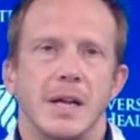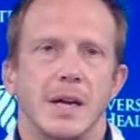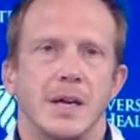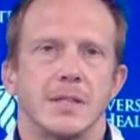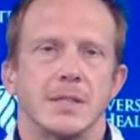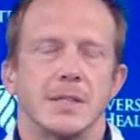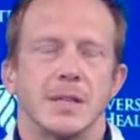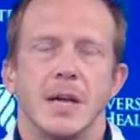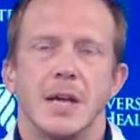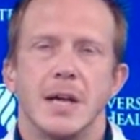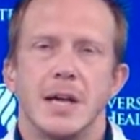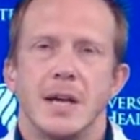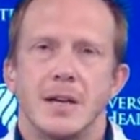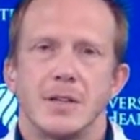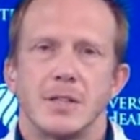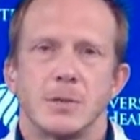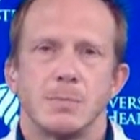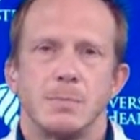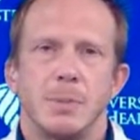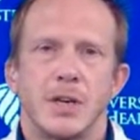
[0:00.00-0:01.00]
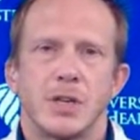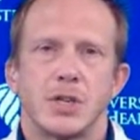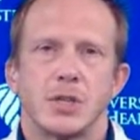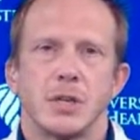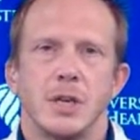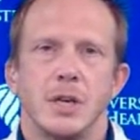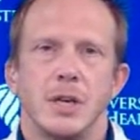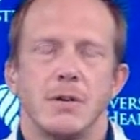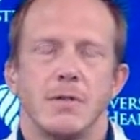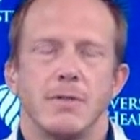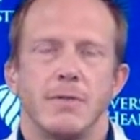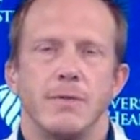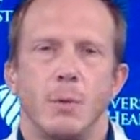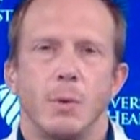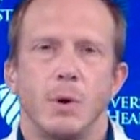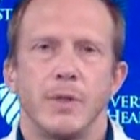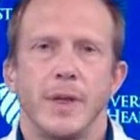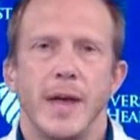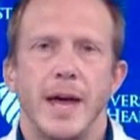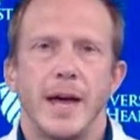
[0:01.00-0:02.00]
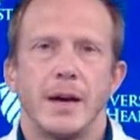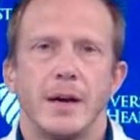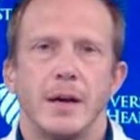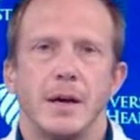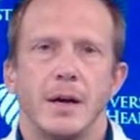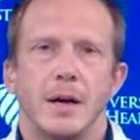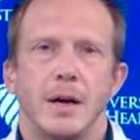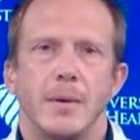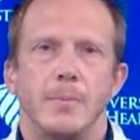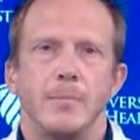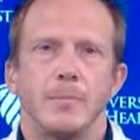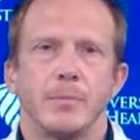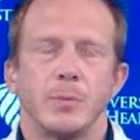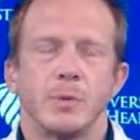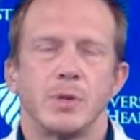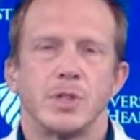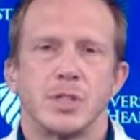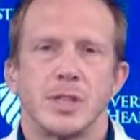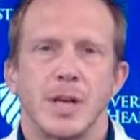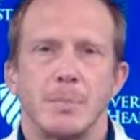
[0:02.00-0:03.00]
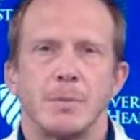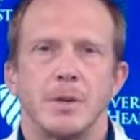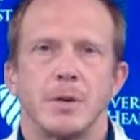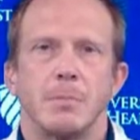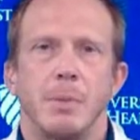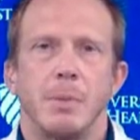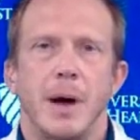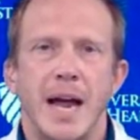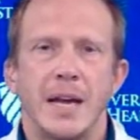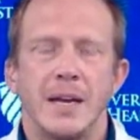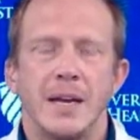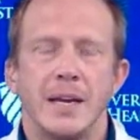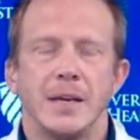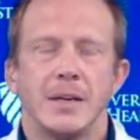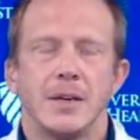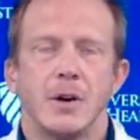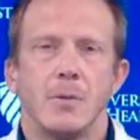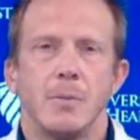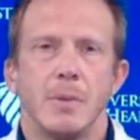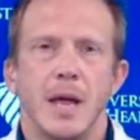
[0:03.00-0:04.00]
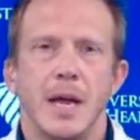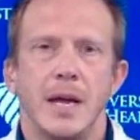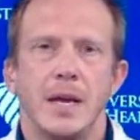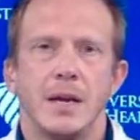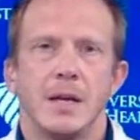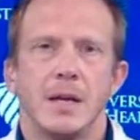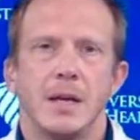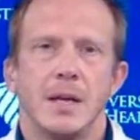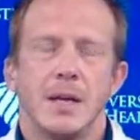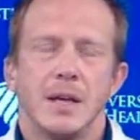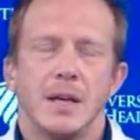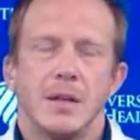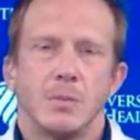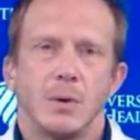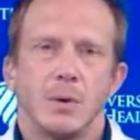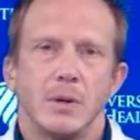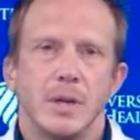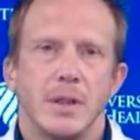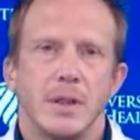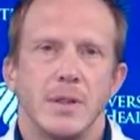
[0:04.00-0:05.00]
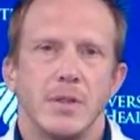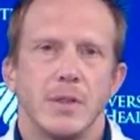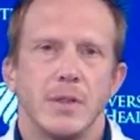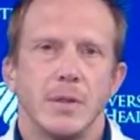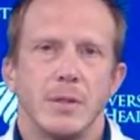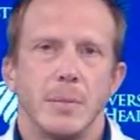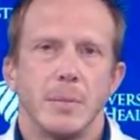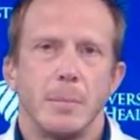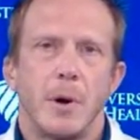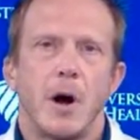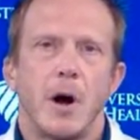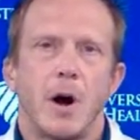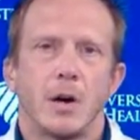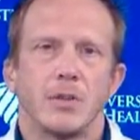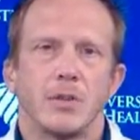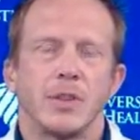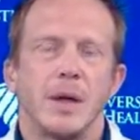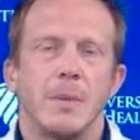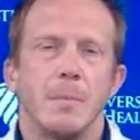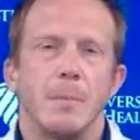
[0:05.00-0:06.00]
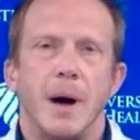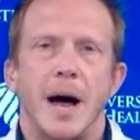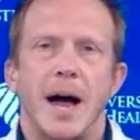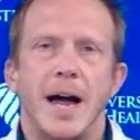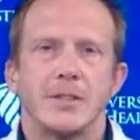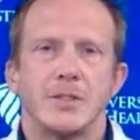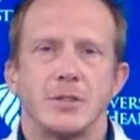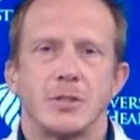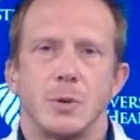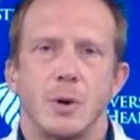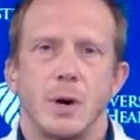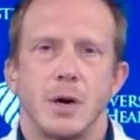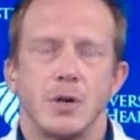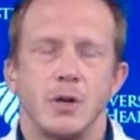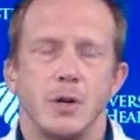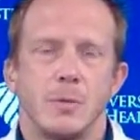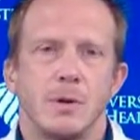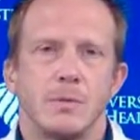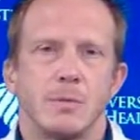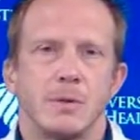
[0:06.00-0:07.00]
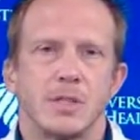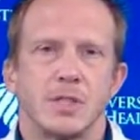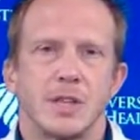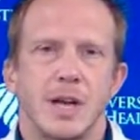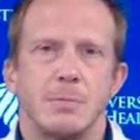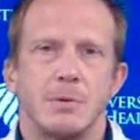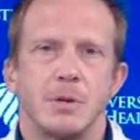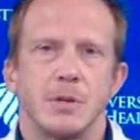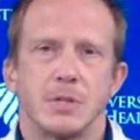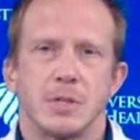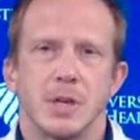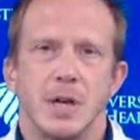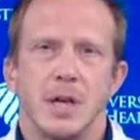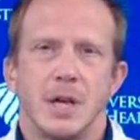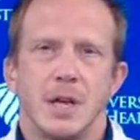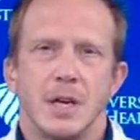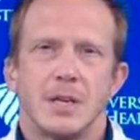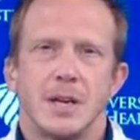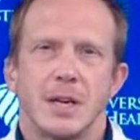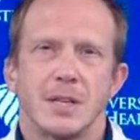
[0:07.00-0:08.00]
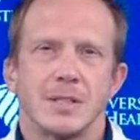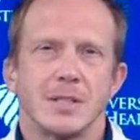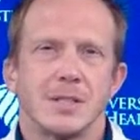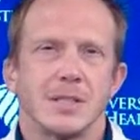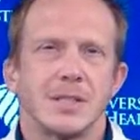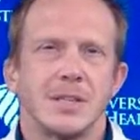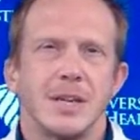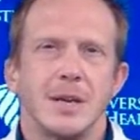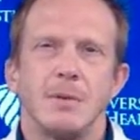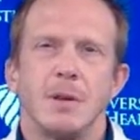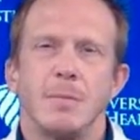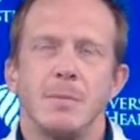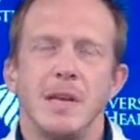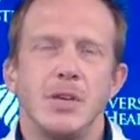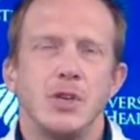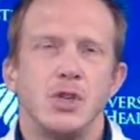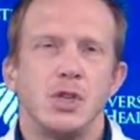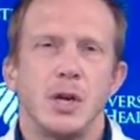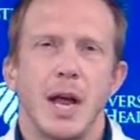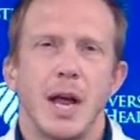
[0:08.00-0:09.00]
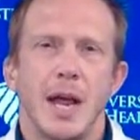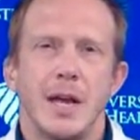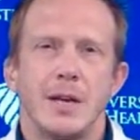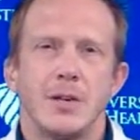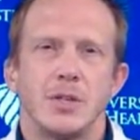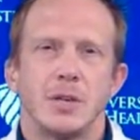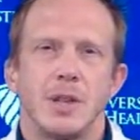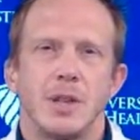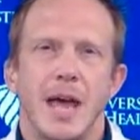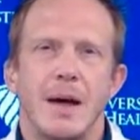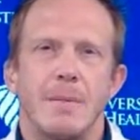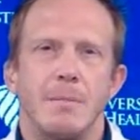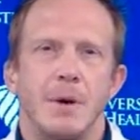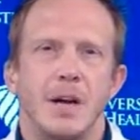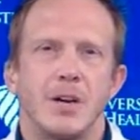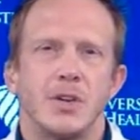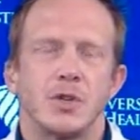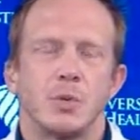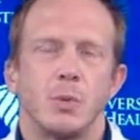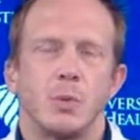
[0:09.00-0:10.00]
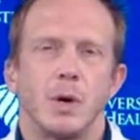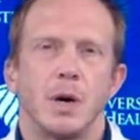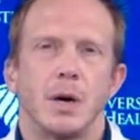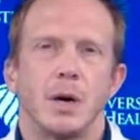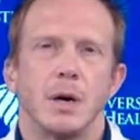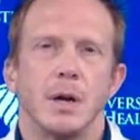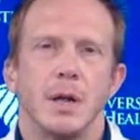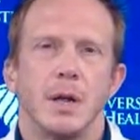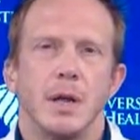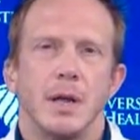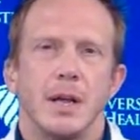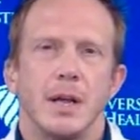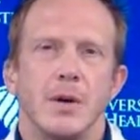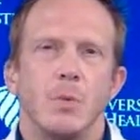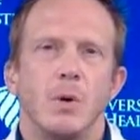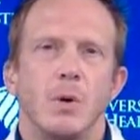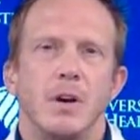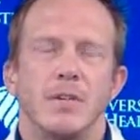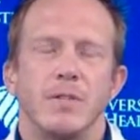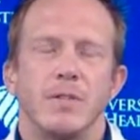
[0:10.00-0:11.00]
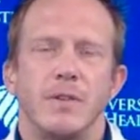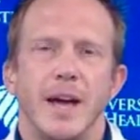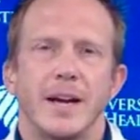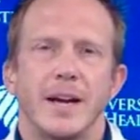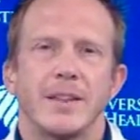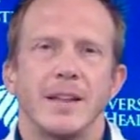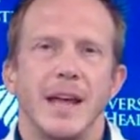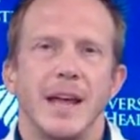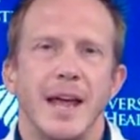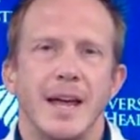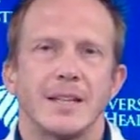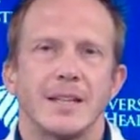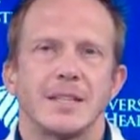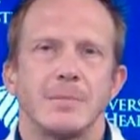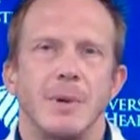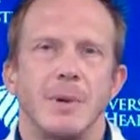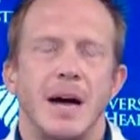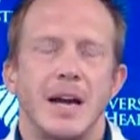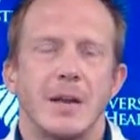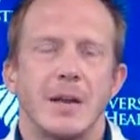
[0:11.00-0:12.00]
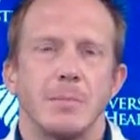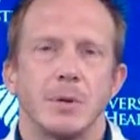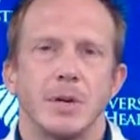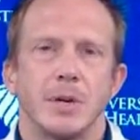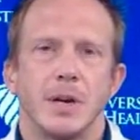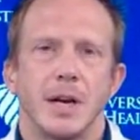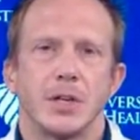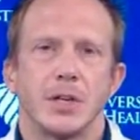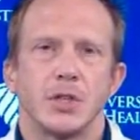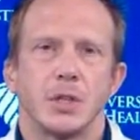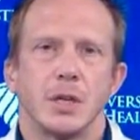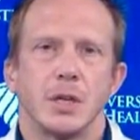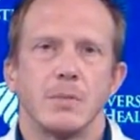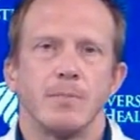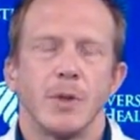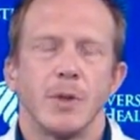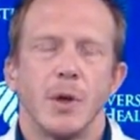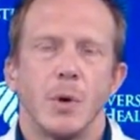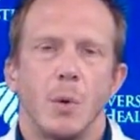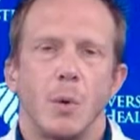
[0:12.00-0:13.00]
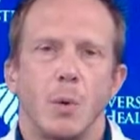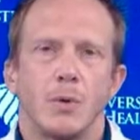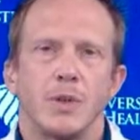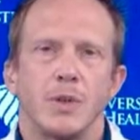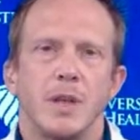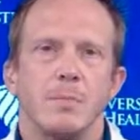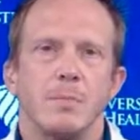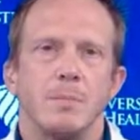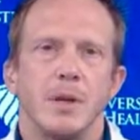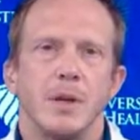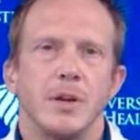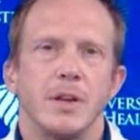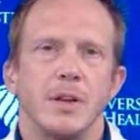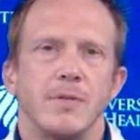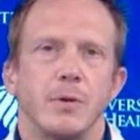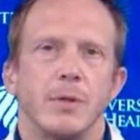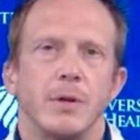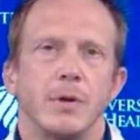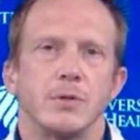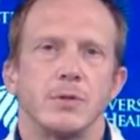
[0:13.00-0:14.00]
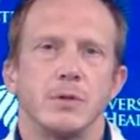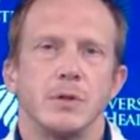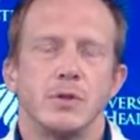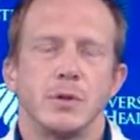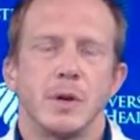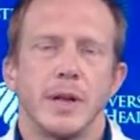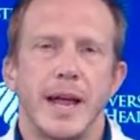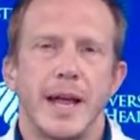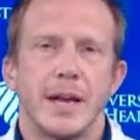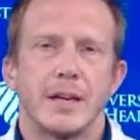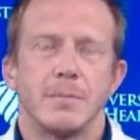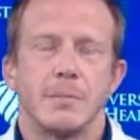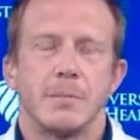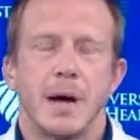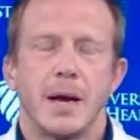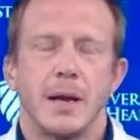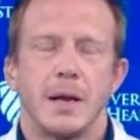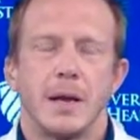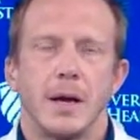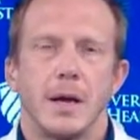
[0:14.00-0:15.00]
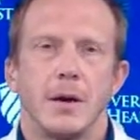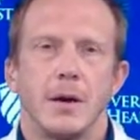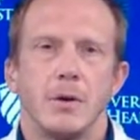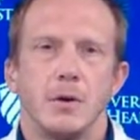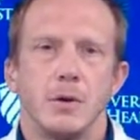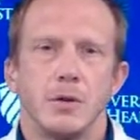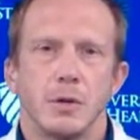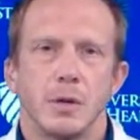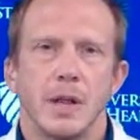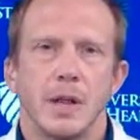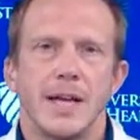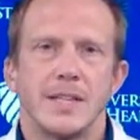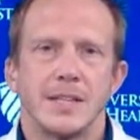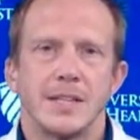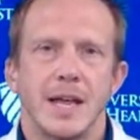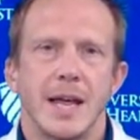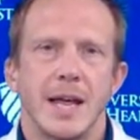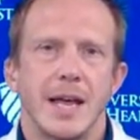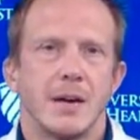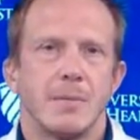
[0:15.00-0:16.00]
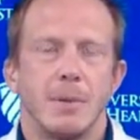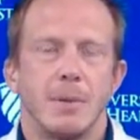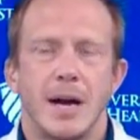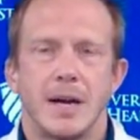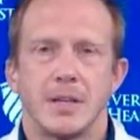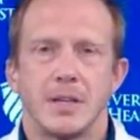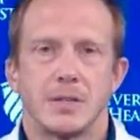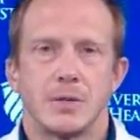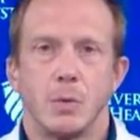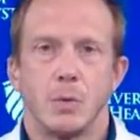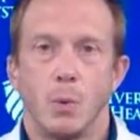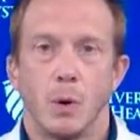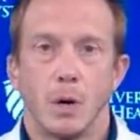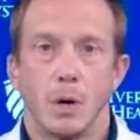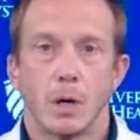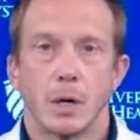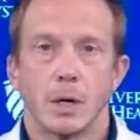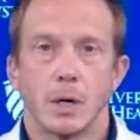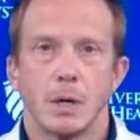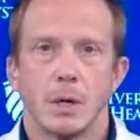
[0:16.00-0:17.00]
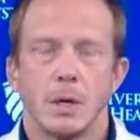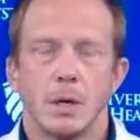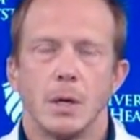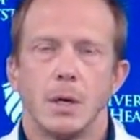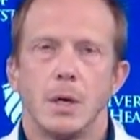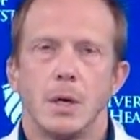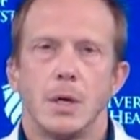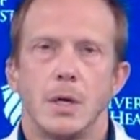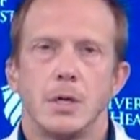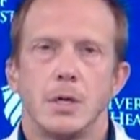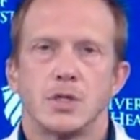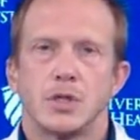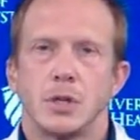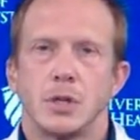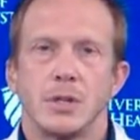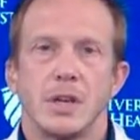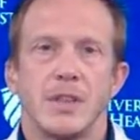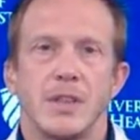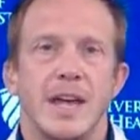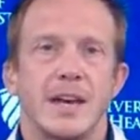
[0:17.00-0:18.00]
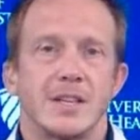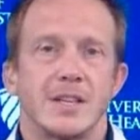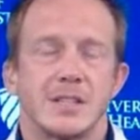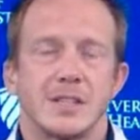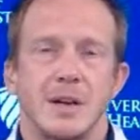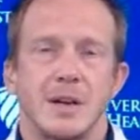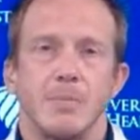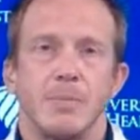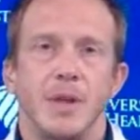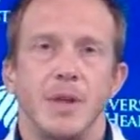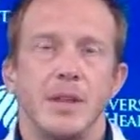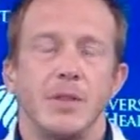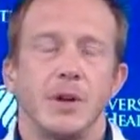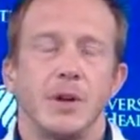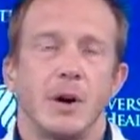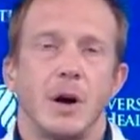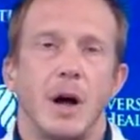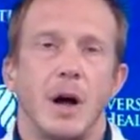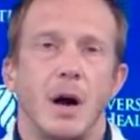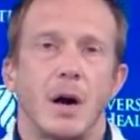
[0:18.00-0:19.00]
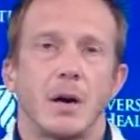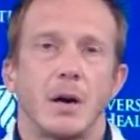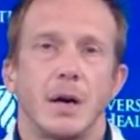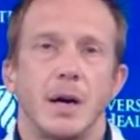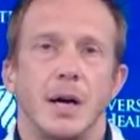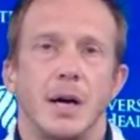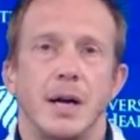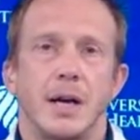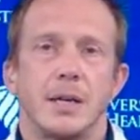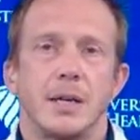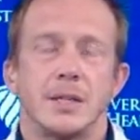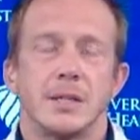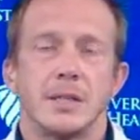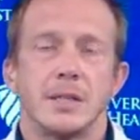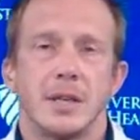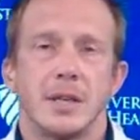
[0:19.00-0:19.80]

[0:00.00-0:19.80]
because especially for that um, receptor binding domain, really the, the part that binds to our human receptors doesn't seem to be changed that much where it would affect the antibody production or the ability for those neutral antibody, uh, neutralizing antibodies to work. Certainly that is something. There are uh,